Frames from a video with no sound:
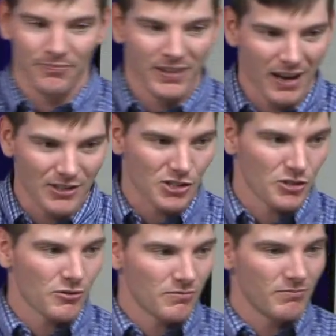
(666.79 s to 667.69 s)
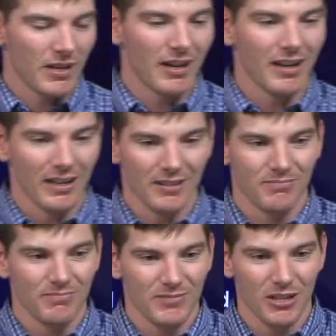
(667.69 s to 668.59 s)
I just,
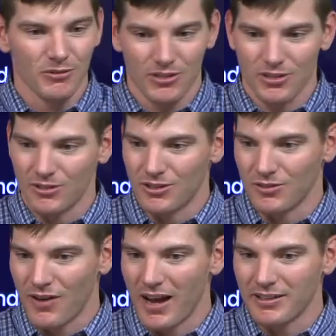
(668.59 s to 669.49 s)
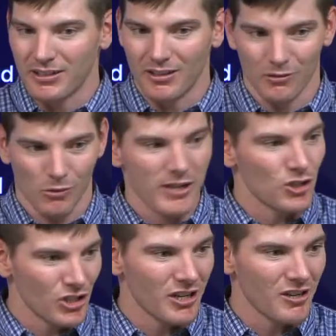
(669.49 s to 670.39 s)
to find a
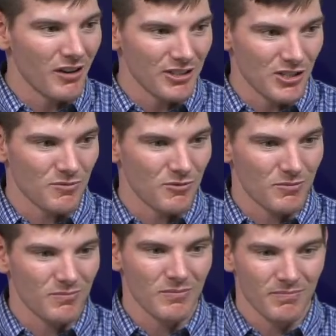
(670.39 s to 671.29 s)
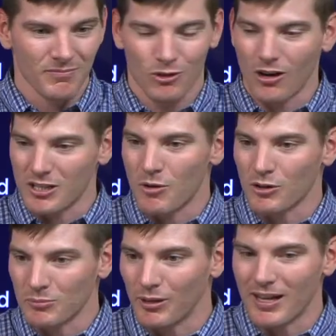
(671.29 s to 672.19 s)
ratio, I just
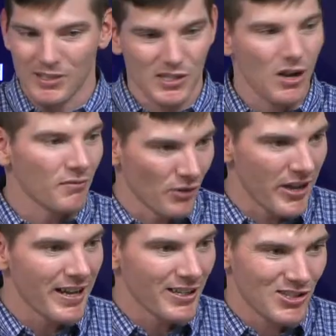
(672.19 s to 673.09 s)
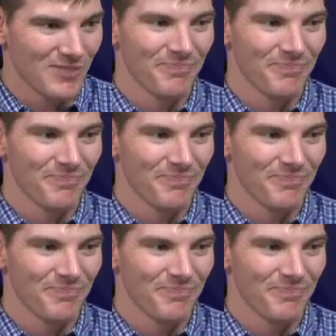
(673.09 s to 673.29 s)
cross-multiplied and solved for x.